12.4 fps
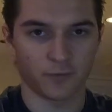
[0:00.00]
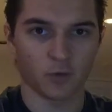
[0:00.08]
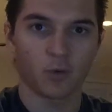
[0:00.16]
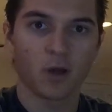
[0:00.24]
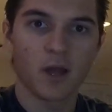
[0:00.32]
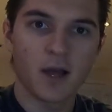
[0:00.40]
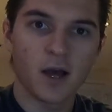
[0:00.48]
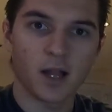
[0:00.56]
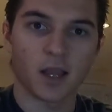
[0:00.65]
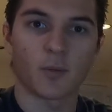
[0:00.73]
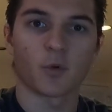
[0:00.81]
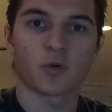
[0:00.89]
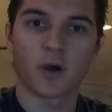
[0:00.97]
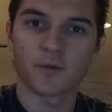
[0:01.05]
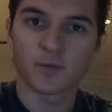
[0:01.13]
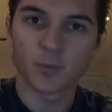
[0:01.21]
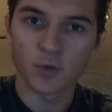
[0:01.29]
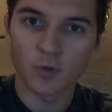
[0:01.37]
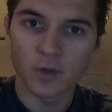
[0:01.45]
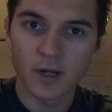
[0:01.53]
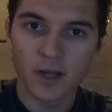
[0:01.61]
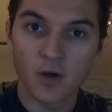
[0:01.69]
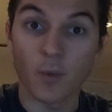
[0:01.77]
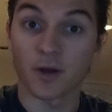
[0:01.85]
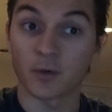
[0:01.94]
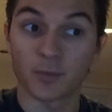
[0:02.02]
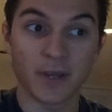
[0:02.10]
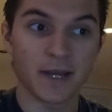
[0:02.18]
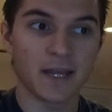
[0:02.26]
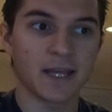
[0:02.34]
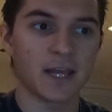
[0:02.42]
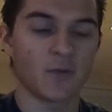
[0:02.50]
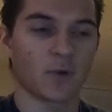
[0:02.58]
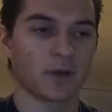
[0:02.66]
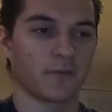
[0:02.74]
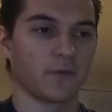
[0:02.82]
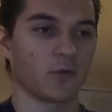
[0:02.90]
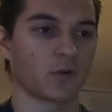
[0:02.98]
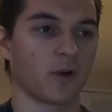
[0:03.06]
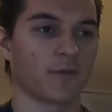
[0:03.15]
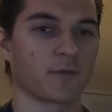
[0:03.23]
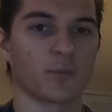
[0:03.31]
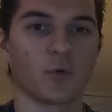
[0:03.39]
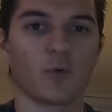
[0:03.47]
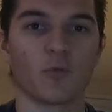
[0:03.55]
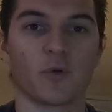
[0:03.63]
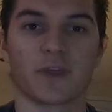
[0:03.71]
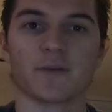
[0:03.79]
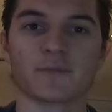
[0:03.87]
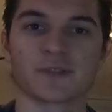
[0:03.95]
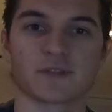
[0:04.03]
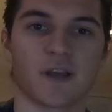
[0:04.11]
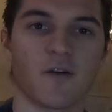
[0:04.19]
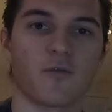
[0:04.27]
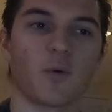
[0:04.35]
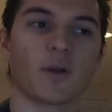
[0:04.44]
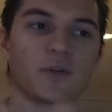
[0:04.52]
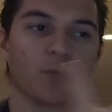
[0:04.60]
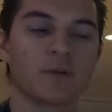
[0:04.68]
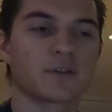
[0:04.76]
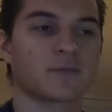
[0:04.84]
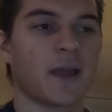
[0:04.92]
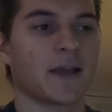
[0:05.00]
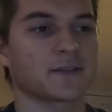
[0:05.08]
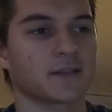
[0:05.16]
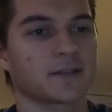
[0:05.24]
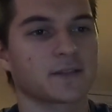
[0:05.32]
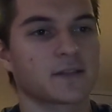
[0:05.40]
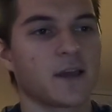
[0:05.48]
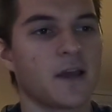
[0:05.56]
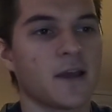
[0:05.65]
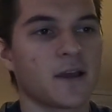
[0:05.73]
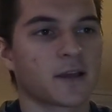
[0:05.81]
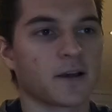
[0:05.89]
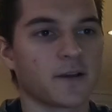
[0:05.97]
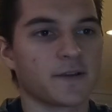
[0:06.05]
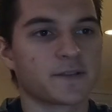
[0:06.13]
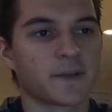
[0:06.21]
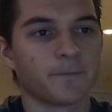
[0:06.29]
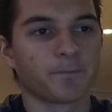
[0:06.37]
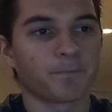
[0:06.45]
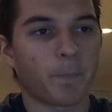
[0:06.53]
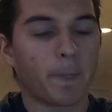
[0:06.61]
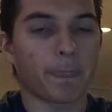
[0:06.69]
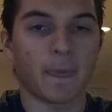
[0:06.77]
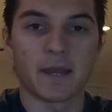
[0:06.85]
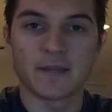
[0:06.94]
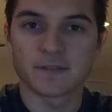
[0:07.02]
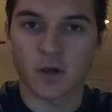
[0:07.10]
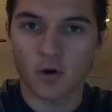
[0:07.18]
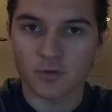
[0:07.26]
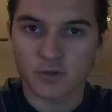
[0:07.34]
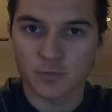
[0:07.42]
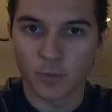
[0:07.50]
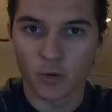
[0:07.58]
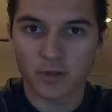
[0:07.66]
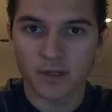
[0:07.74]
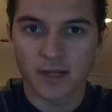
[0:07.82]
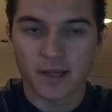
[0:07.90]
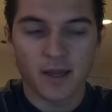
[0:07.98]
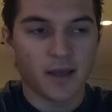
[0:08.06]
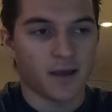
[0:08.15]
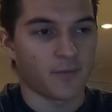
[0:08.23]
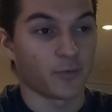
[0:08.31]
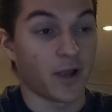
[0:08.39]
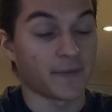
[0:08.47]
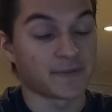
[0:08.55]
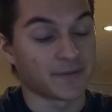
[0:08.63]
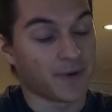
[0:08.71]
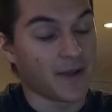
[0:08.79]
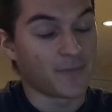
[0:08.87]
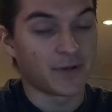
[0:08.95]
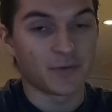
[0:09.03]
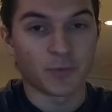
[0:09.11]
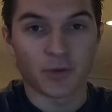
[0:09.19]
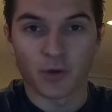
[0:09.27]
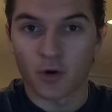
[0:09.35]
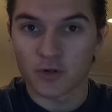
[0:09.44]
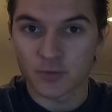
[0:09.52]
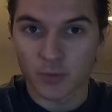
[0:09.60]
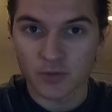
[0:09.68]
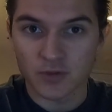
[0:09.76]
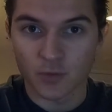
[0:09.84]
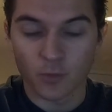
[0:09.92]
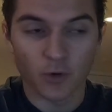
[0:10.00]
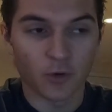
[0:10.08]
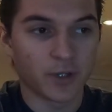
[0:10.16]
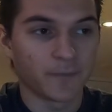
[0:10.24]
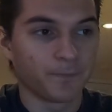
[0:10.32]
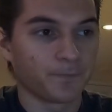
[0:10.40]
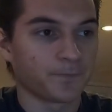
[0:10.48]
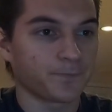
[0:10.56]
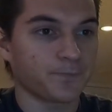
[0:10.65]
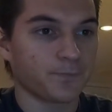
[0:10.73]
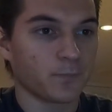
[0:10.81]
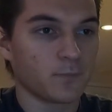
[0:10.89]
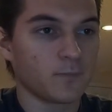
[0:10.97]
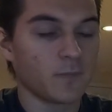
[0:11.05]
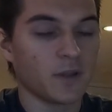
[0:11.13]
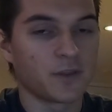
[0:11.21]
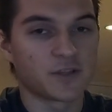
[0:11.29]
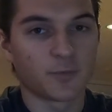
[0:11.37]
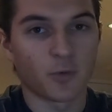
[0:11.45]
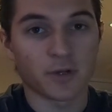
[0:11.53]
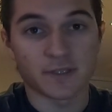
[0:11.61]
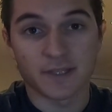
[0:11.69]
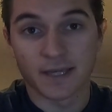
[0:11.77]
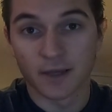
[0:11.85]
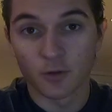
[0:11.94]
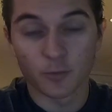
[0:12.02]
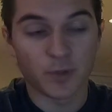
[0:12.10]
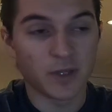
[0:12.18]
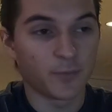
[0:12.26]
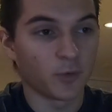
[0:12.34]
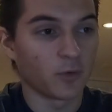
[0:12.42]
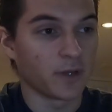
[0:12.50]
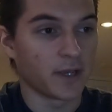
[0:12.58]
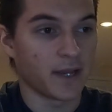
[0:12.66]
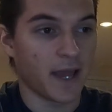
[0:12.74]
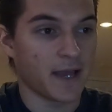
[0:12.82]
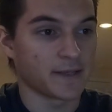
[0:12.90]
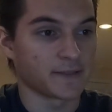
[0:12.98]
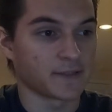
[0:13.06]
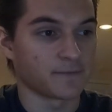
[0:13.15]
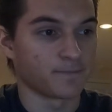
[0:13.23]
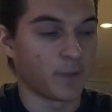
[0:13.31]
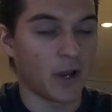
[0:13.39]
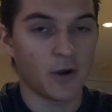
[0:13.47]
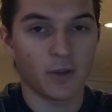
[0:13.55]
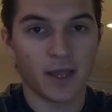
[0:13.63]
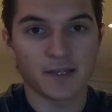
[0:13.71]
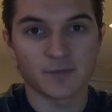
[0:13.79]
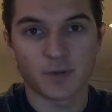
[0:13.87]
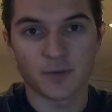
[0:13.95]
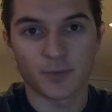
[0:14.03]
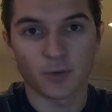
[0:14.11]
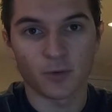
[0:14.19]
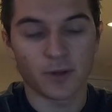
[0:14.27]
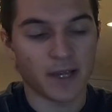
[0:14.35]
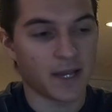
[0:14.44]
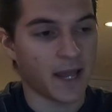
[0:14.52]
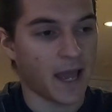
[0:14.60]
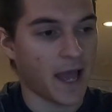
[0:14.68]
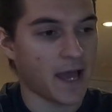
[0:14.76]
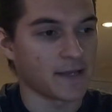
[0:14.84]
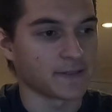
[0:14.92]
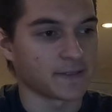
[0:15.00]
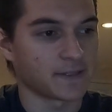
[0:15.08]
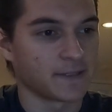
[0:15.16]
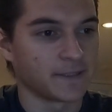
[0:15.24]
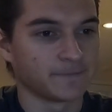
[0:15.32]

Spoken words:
to feel a lot more comfortable while competing. He wanted to feel comfortable with himself while doing gymnastics because it is a hard sport. Perhaps, in my opinion, one of the hardest sports in the world. This sport has killed people. It has paralyzed people. It has